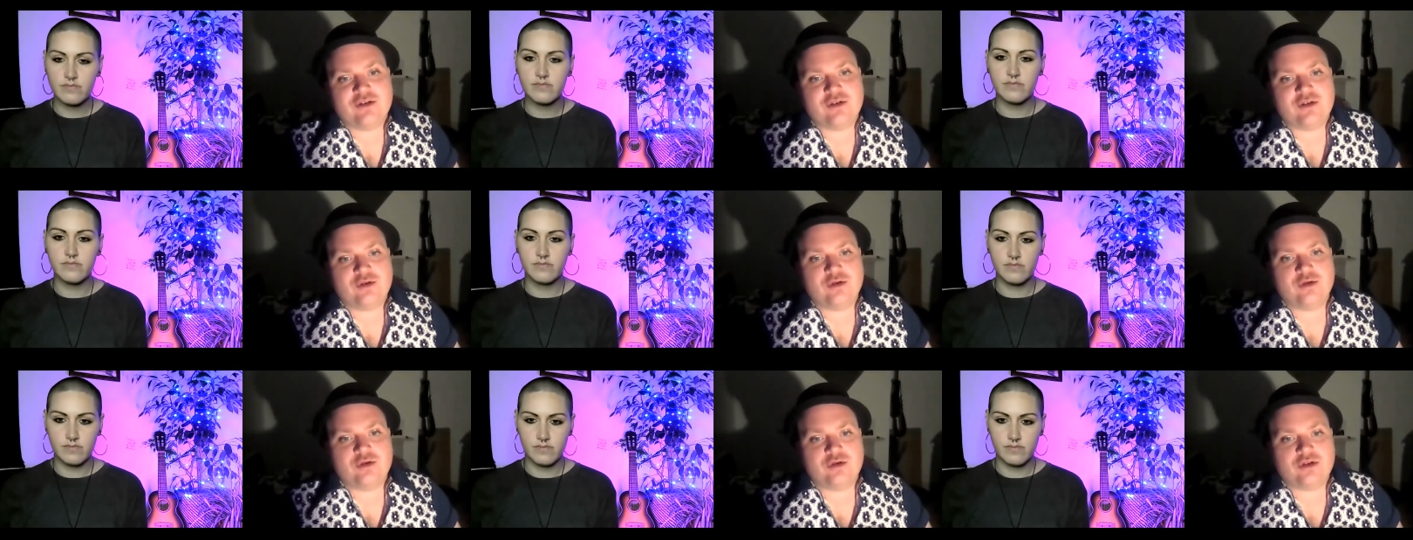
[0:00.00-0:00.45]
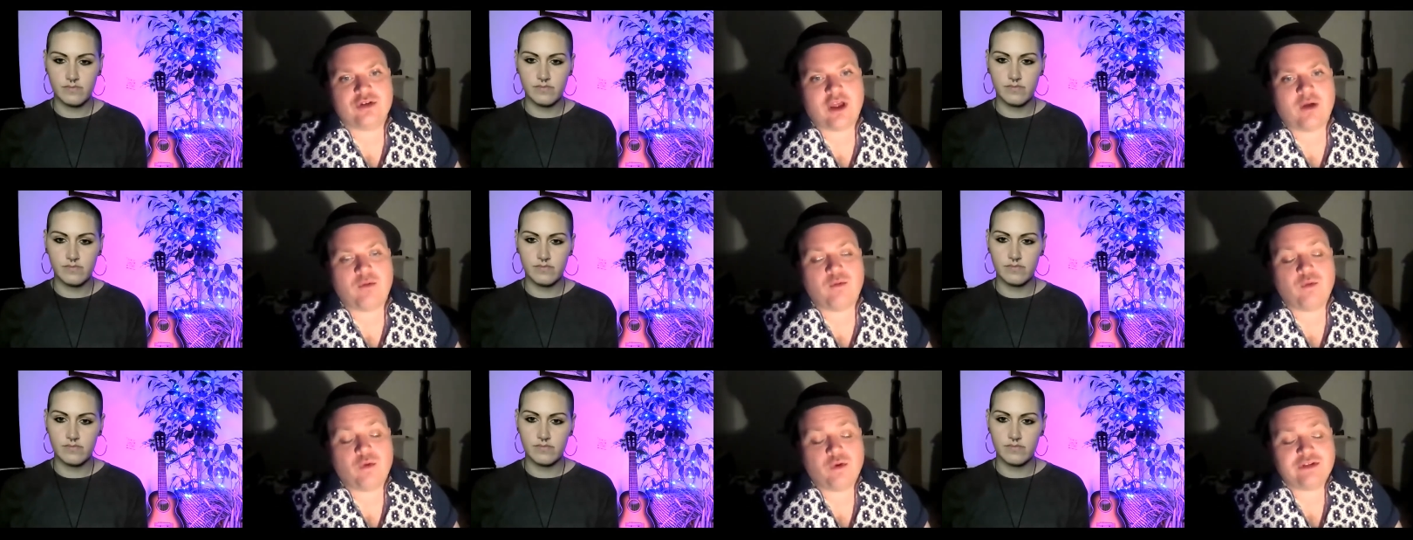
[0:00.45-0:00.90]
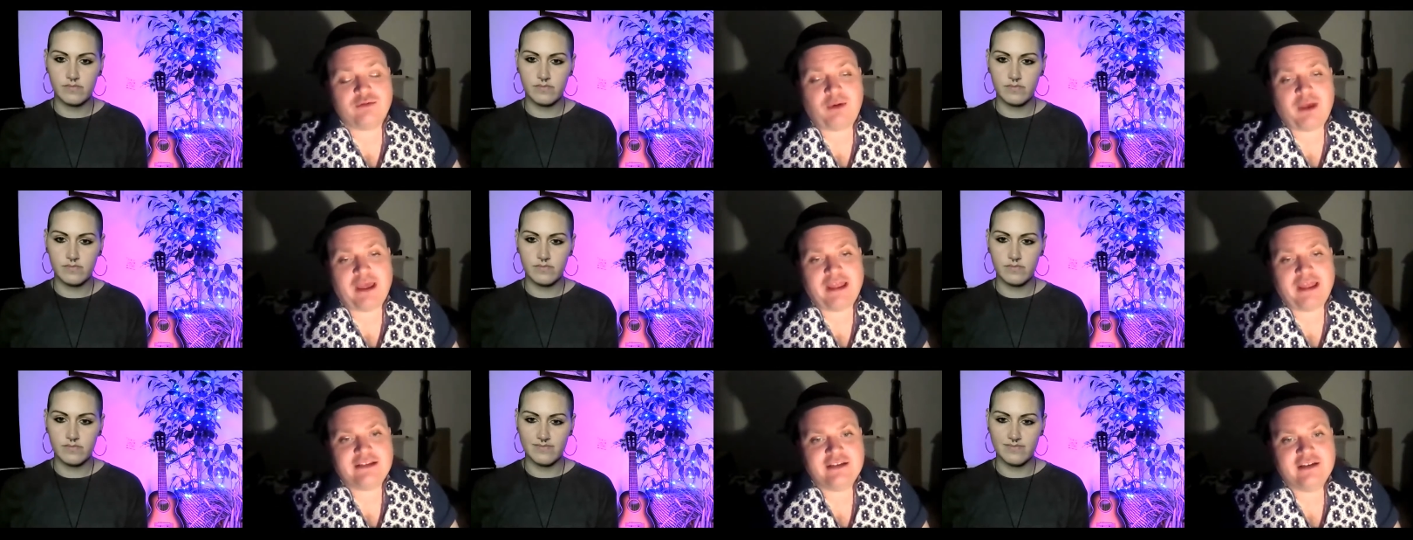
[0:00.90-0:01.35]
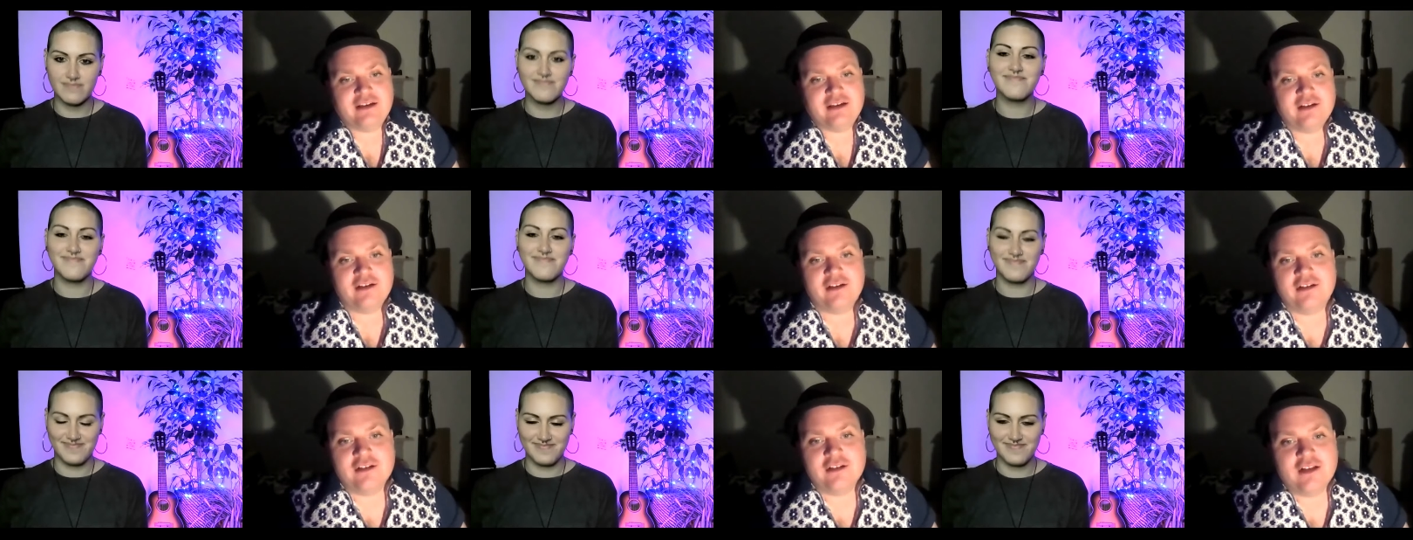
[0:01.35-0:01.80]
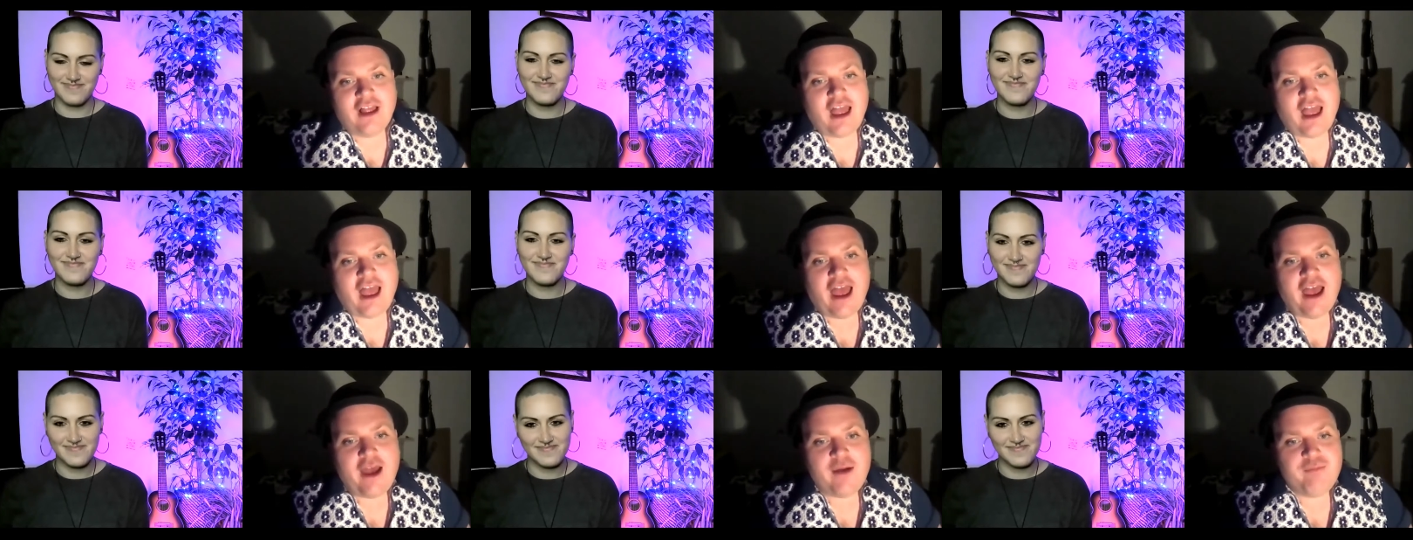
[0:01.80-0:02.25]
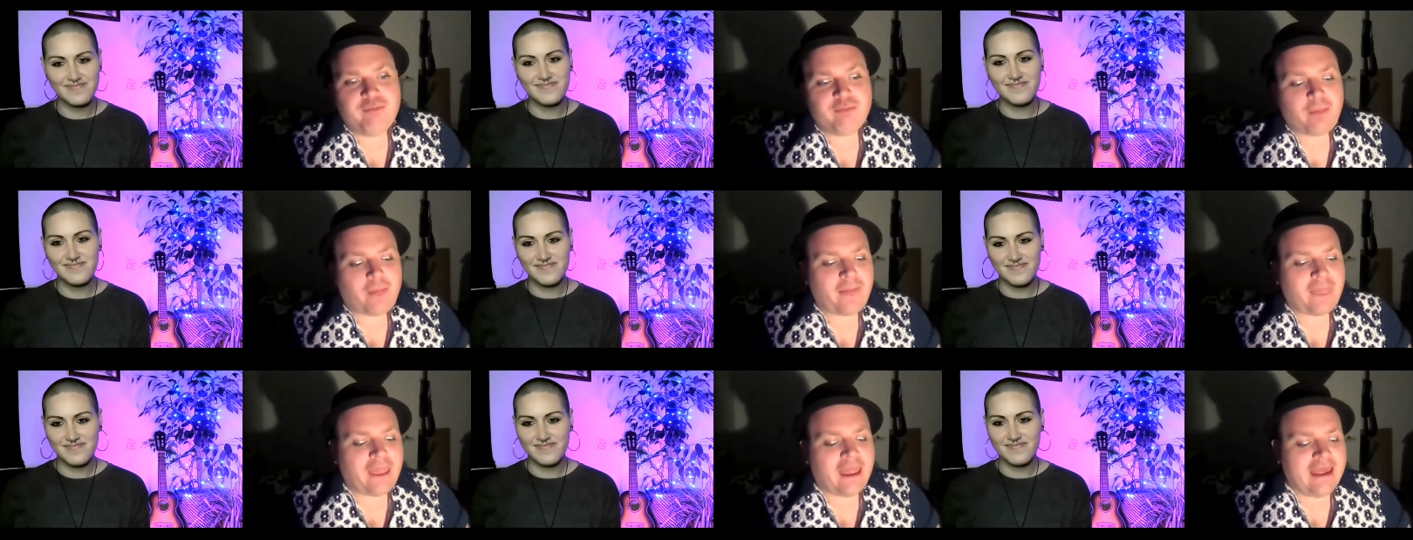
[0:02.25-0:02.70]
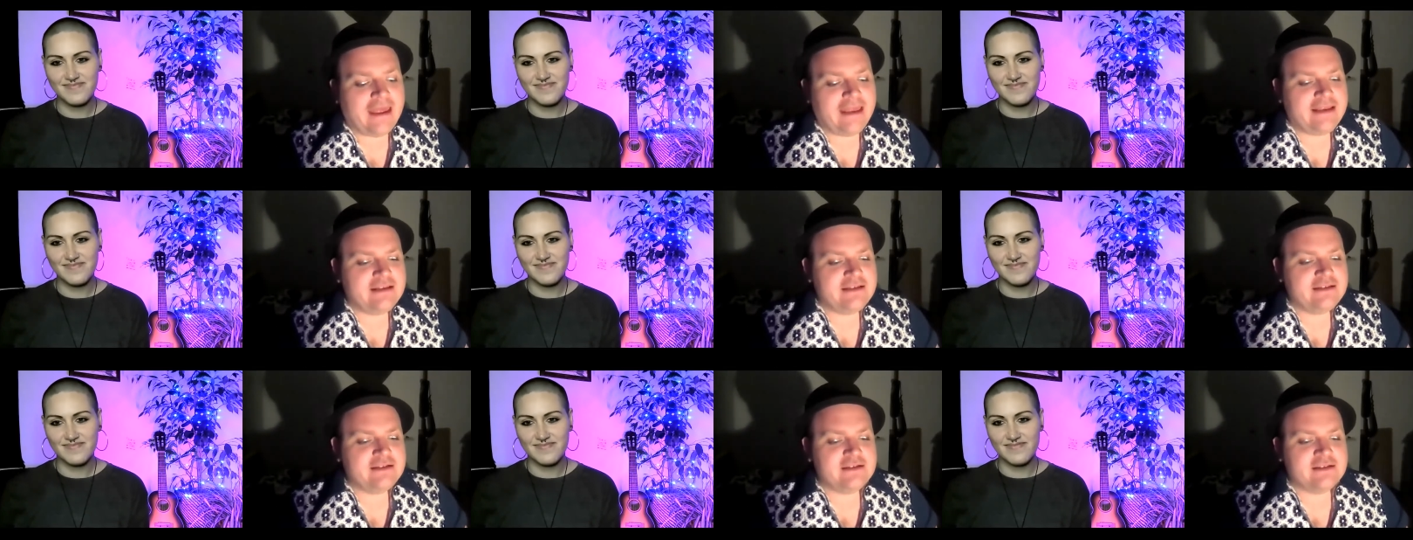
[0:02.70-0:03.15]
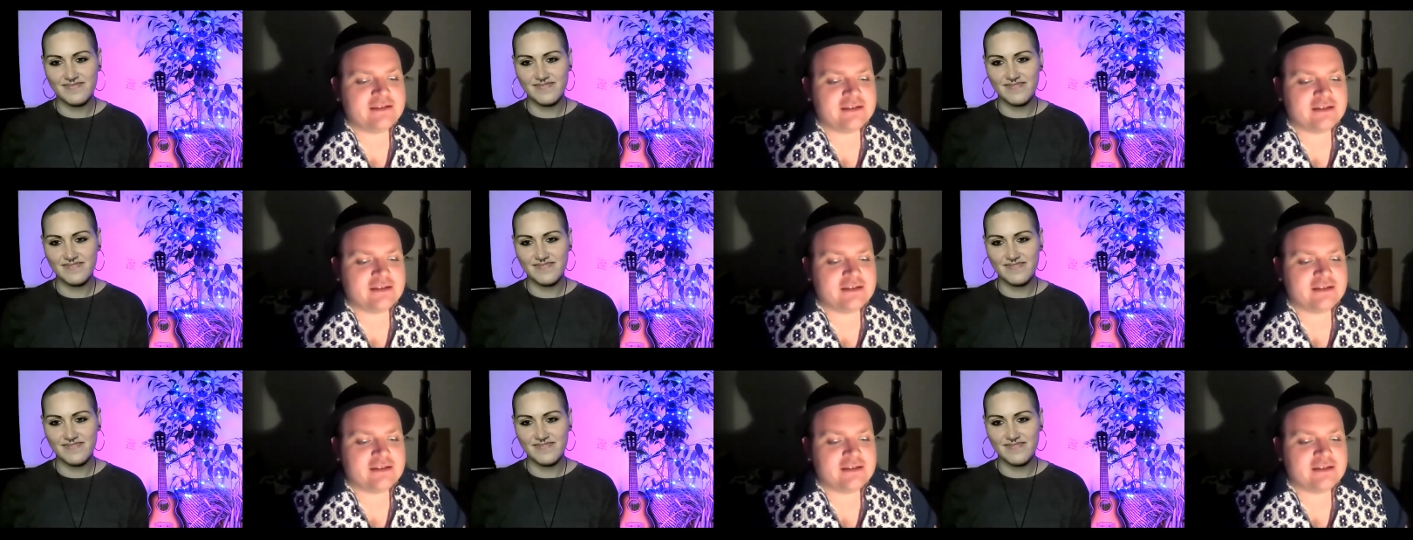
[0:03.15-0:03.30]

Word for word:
Speaker 1: called Waterbed, um, and